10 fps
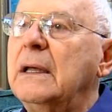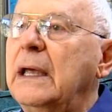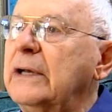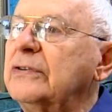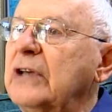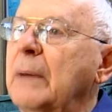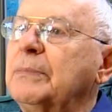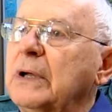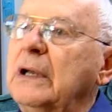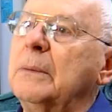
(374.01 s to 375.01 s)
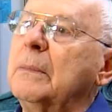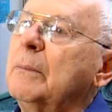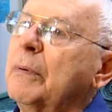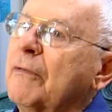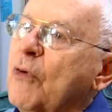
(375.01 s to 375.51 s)
except in
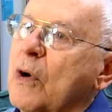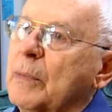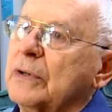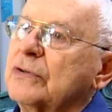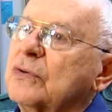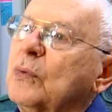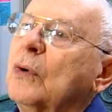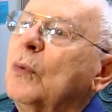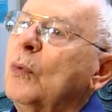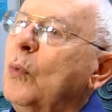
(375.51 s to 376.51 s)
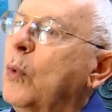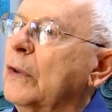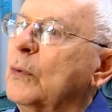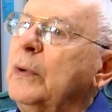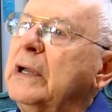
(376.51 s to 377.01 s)
performance,
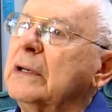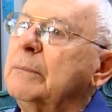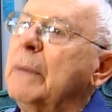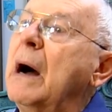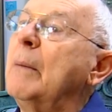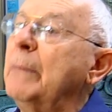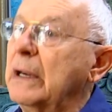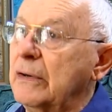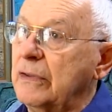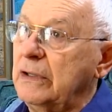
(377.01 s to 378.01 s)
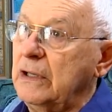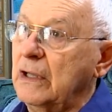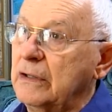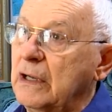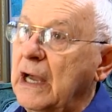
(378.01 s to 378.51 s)
whether we could bomb better than the
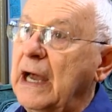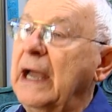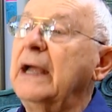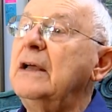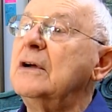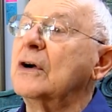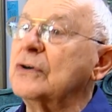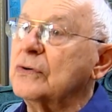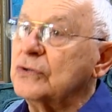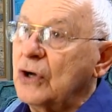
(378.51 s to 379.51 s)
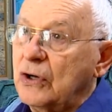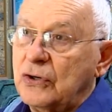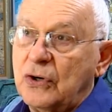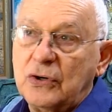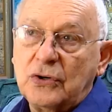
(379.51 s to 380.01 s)
other guy or
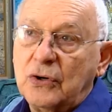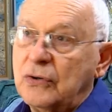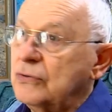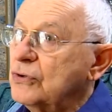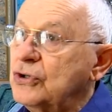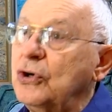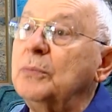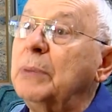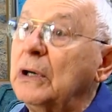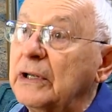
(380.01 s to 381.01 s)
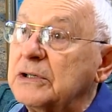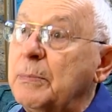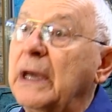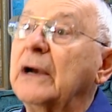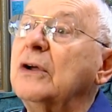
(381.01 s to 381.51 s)
shoot bullets
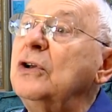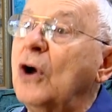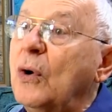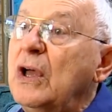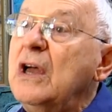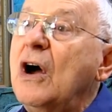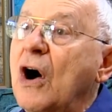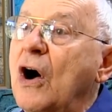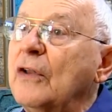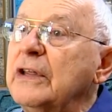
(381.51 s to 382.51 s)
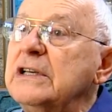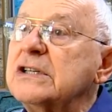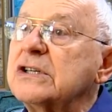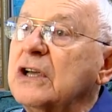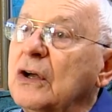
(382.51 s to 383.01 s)
better. You know, all these
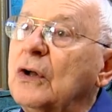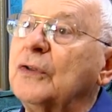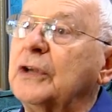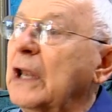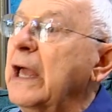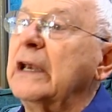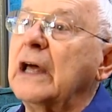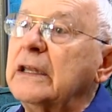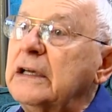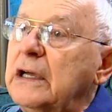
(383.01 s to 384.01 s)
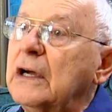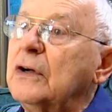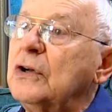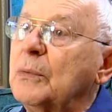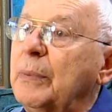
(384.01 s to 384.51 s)
skills, land on the
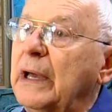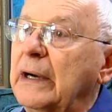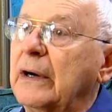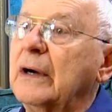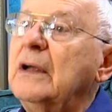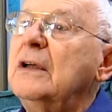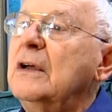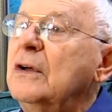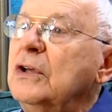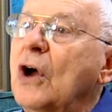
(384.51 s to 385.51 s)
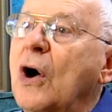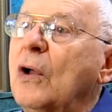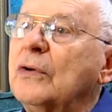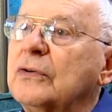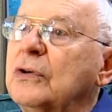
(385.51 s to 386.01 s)
carrier better. You
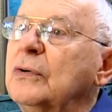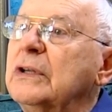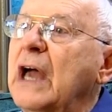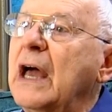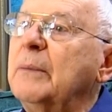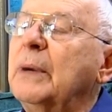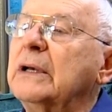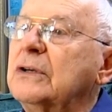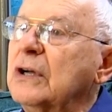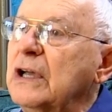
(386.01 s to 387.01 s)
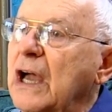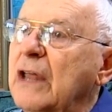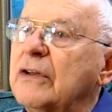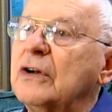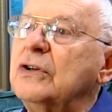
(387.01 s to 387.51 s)
all are doing that, but
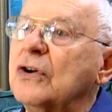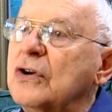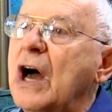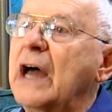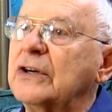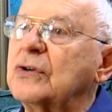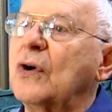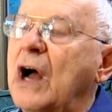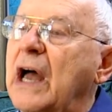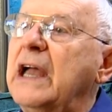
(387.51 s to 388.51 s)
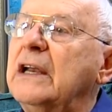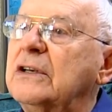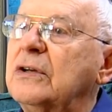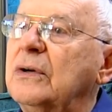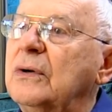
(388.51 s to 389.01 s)
together you're not trying
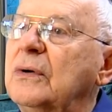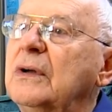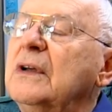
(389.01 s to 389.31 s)
to